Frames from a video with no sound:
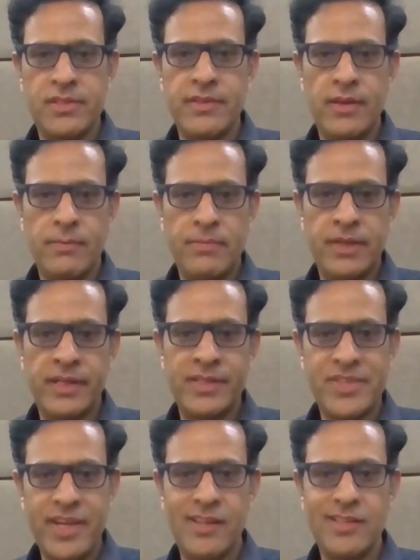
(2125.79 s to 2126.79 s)
development and
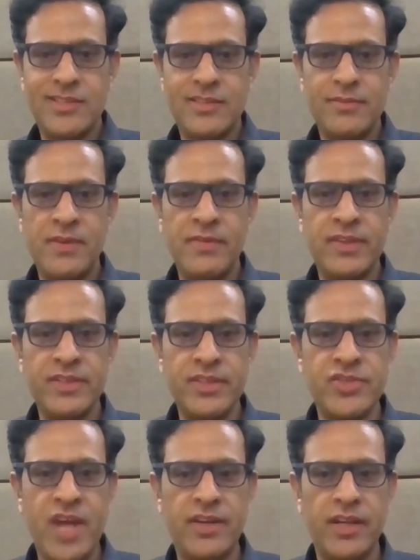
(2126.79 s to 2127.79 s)
sales, we were just
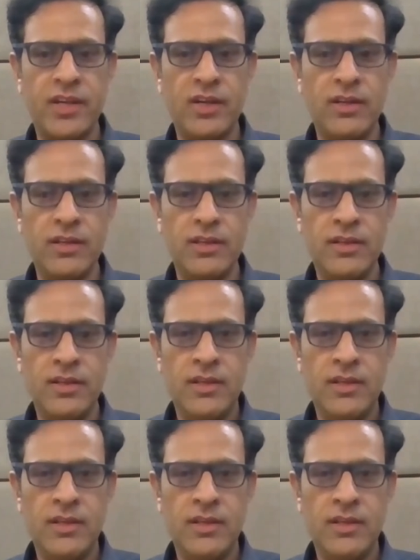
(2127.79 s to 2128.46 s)
chatting,